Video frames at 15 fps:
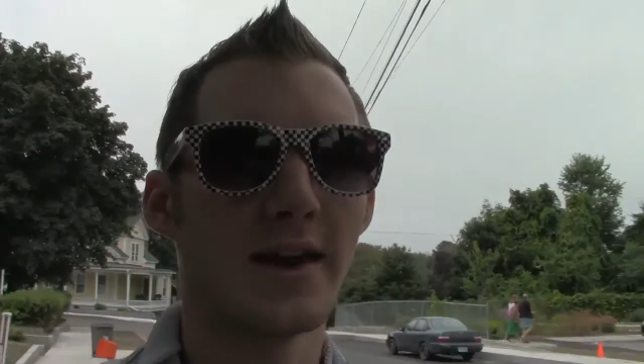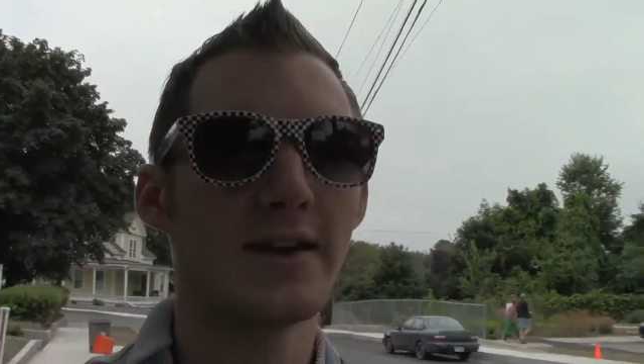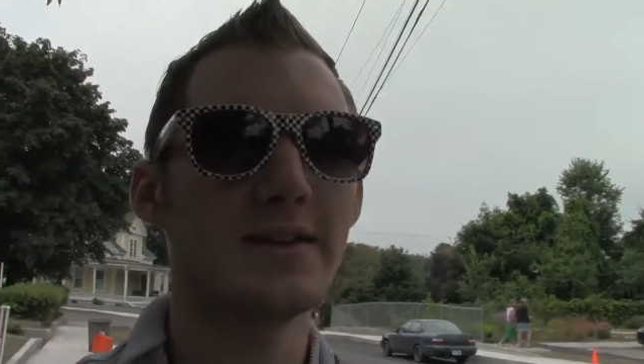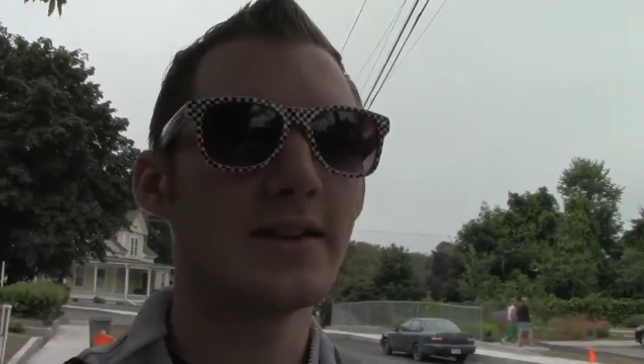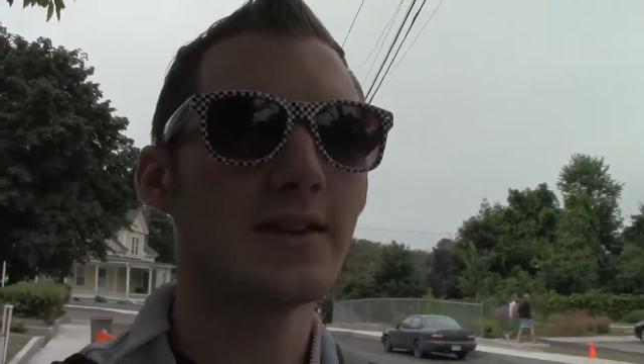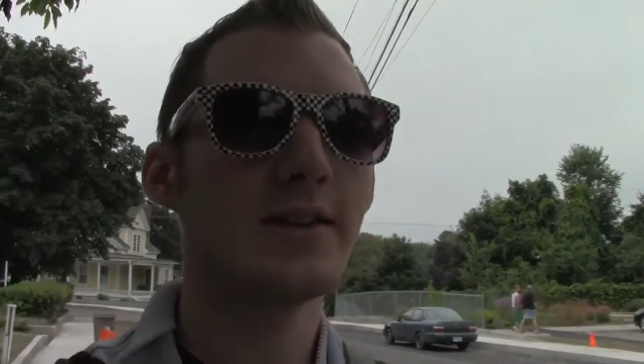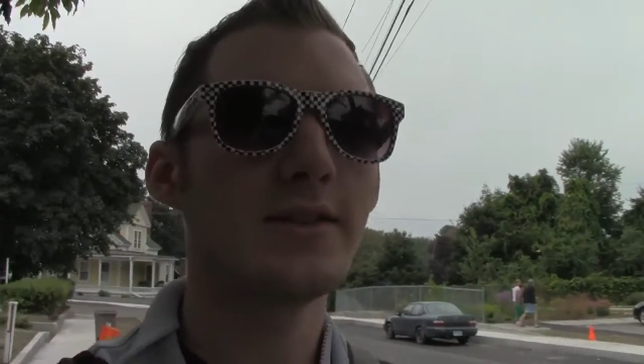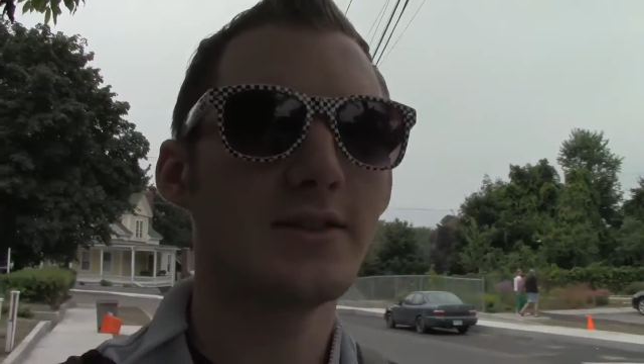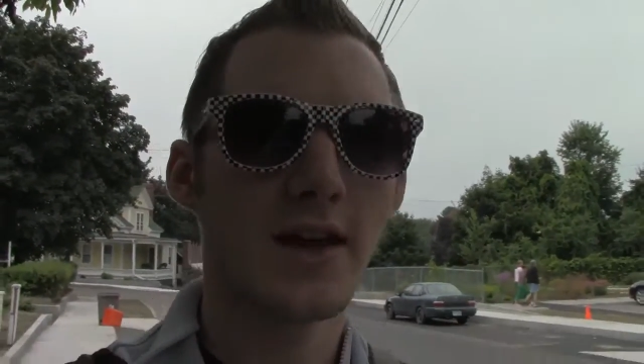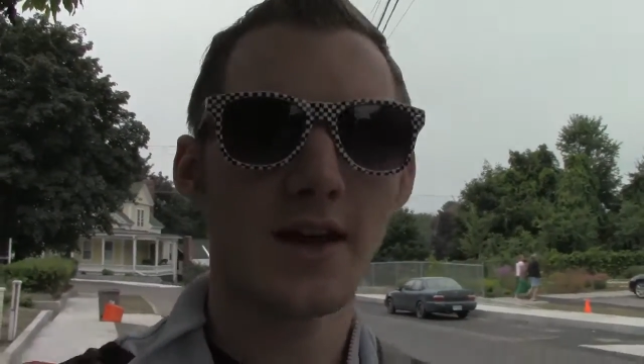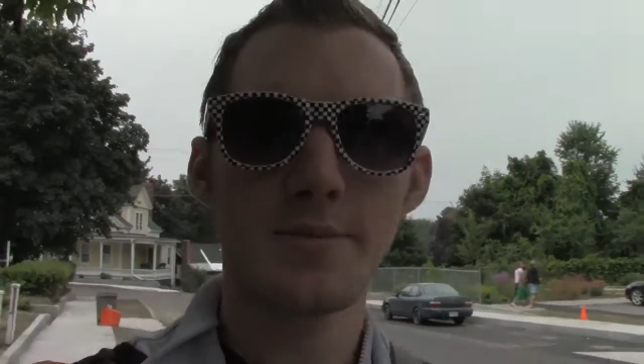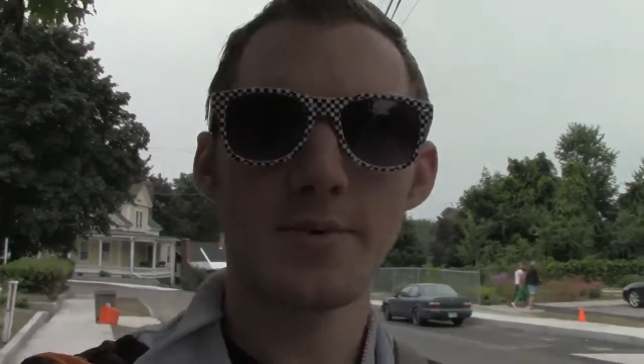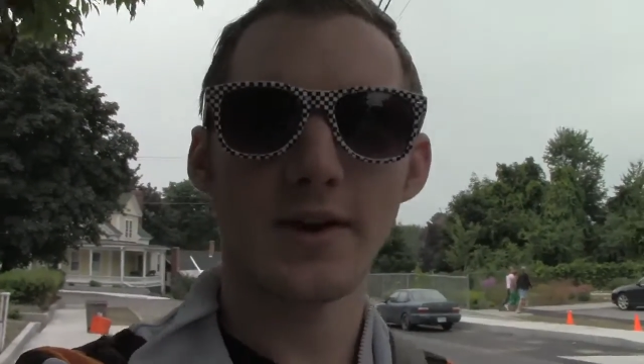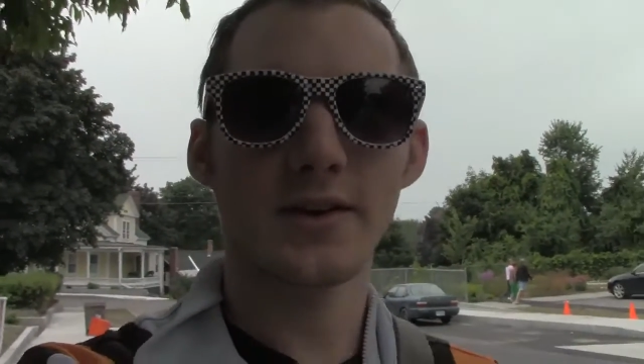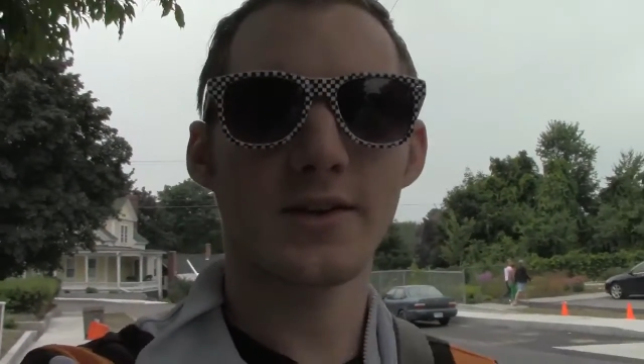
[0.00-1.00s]
I did
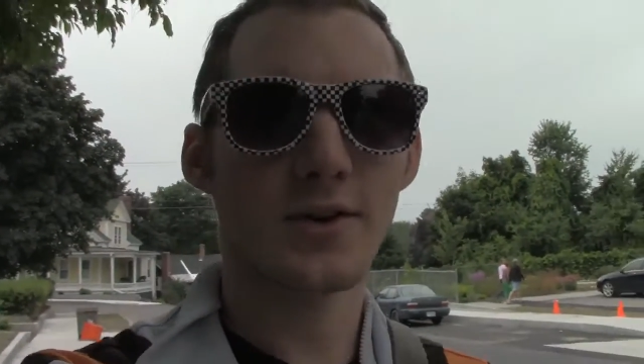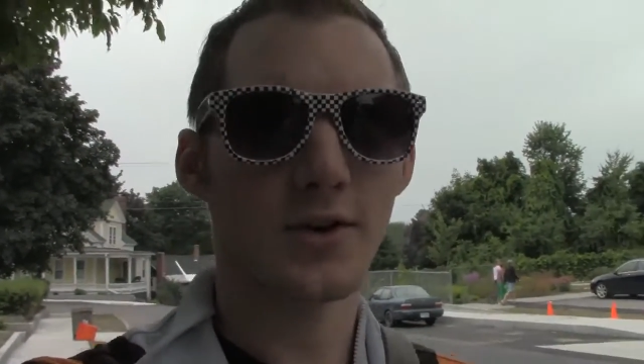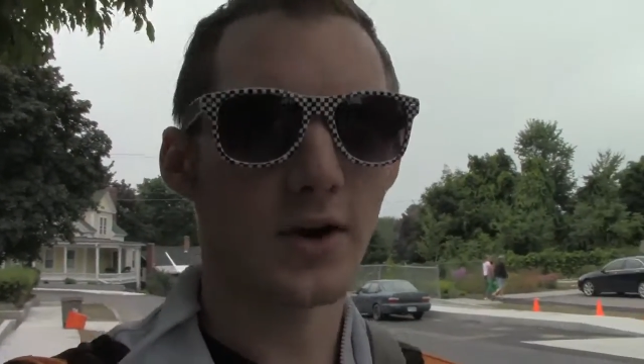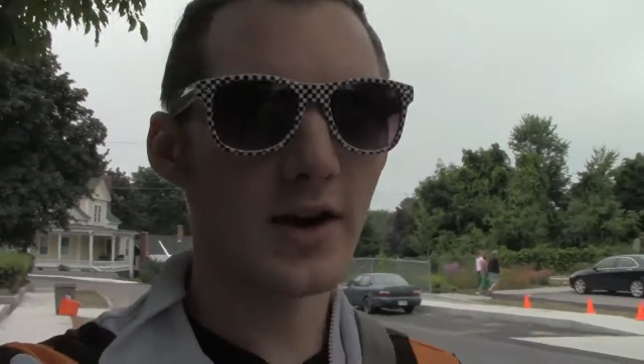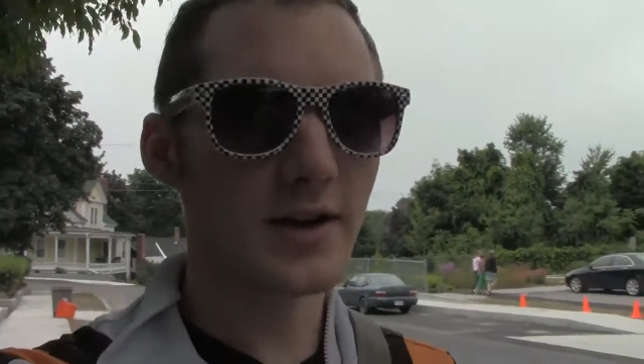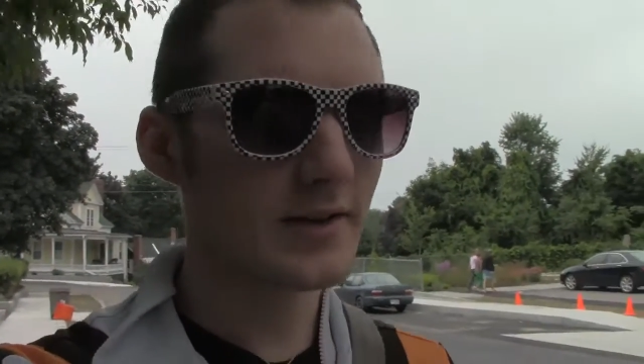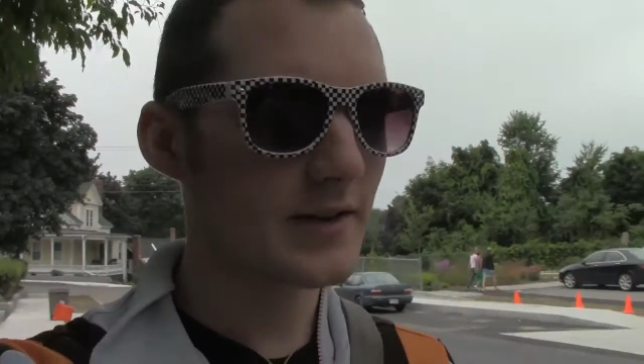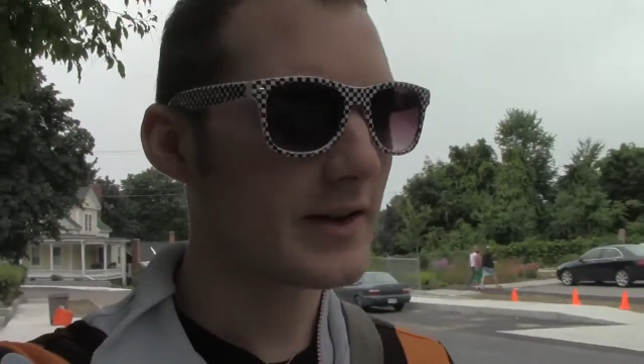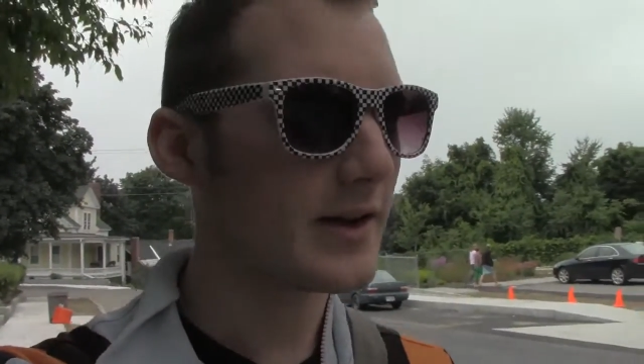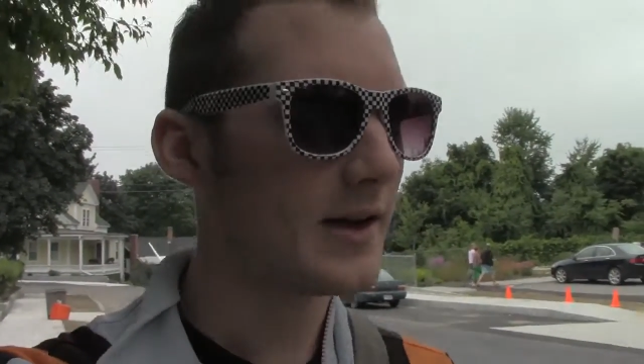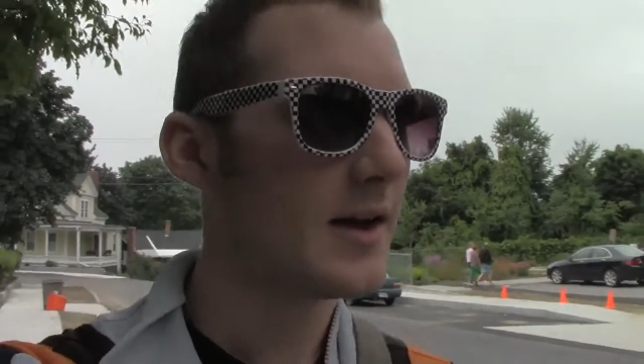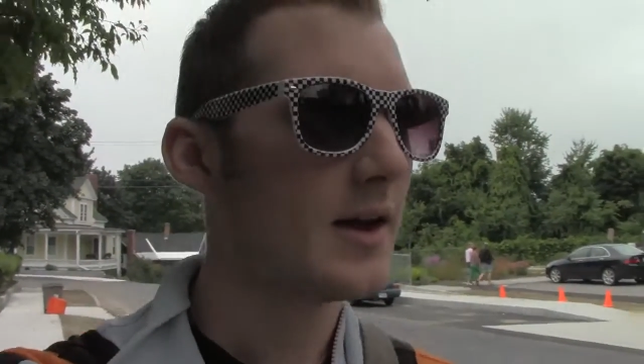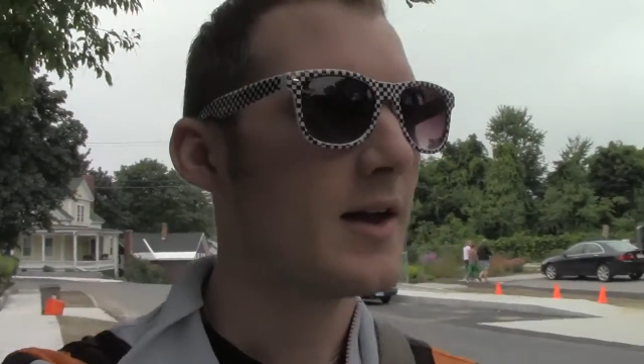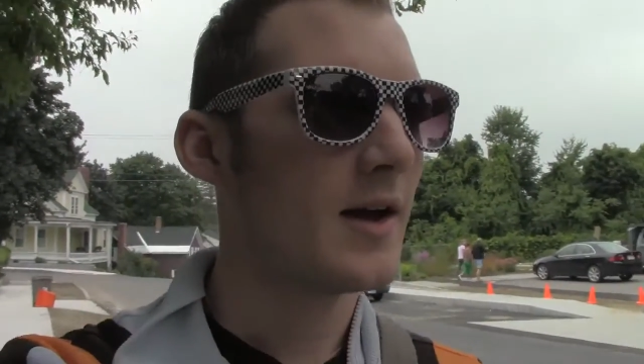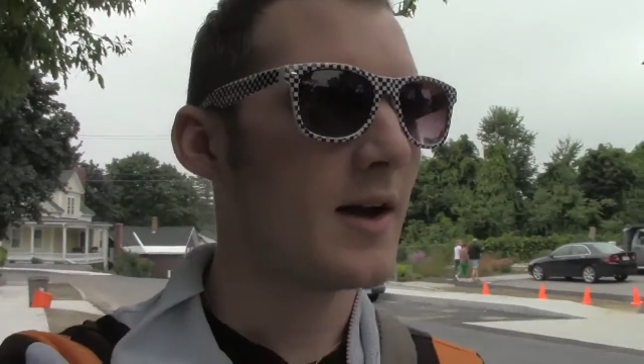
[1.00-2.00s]
type it in correctly,